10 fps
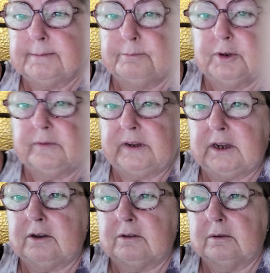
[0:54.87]
Moving
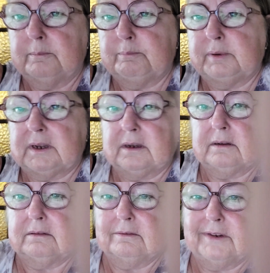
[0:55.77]
you a bit
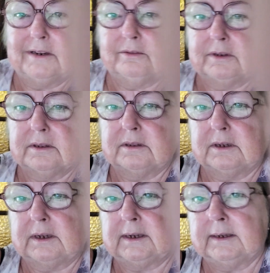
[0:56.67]
round
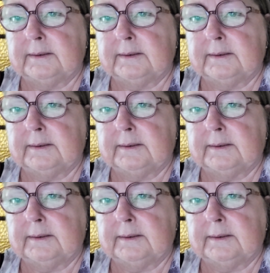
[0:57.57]
there.